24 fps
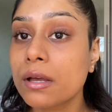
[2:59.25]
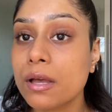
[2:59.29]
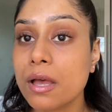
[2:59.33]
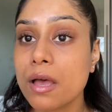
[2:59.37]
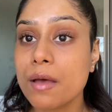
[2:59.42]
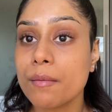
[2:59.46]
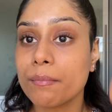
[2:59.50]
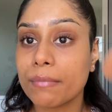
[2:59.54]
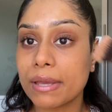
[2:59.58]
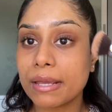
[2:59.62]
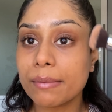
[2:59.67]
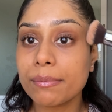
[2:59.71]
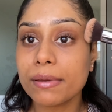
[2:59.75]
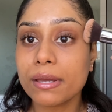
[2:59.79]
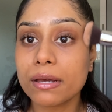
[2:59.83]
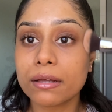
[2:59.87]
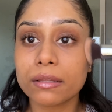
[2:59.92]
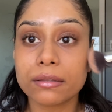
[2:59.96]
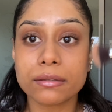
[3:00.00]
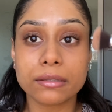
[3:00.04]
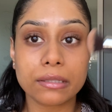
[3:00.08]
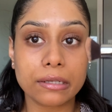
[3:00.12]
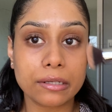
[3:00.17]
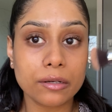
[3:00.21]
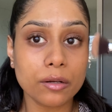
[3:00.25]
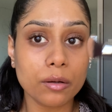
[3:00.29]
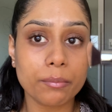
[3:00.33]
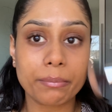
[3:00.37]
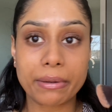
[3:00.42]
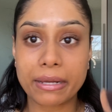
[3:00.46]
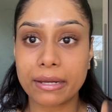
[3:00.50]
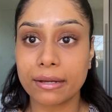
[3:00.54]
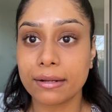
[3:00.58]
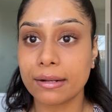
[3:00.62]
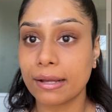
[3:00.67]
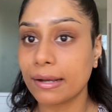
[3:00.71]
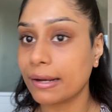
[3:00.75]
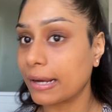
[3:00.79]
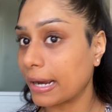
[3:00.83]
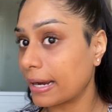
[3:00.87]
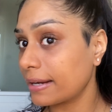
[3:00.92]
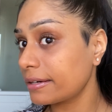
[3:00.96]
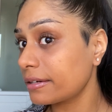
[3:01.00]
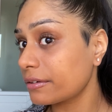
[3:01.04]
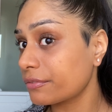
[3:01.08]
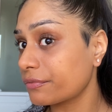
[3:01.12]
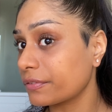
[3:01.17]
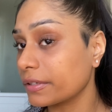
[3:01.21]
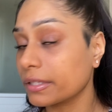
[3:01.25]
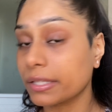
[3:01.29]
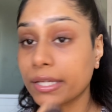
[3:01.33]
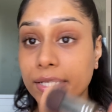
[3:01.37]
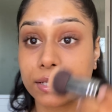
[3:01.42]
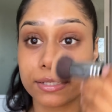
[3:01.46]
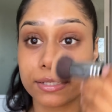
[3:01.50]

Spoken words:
Maybe a little bit. I kind of feel like